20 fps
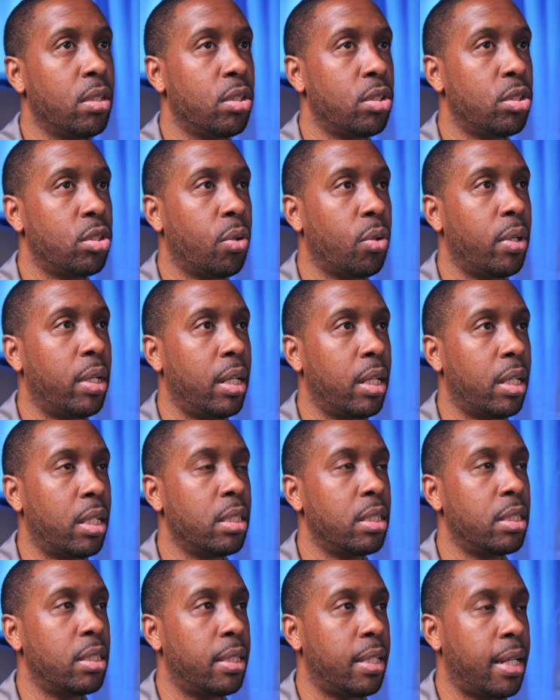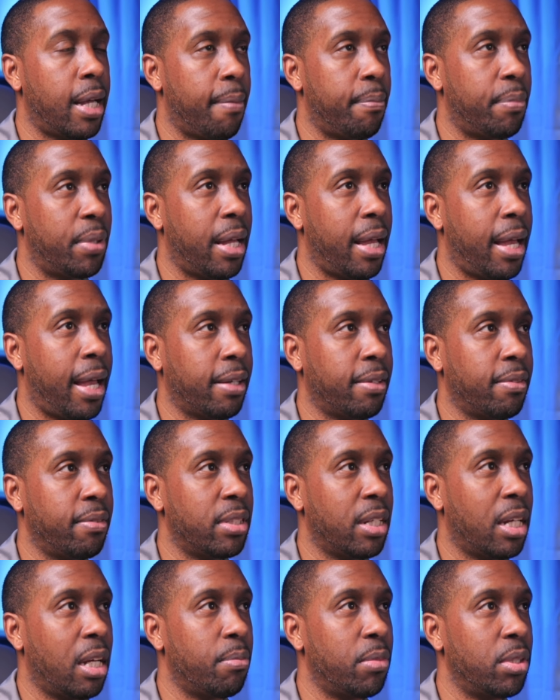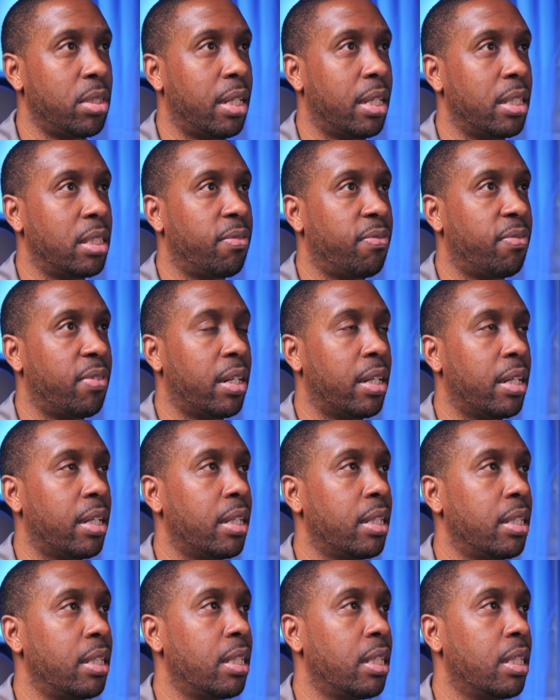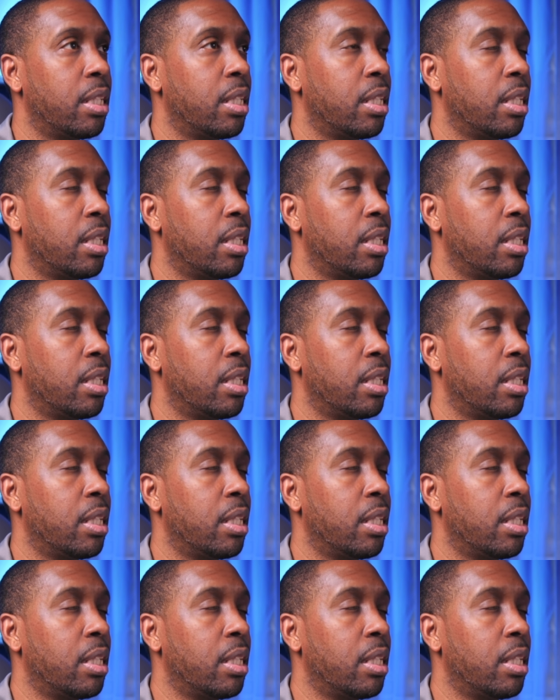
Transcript: So it can stop the active timers. That's fine.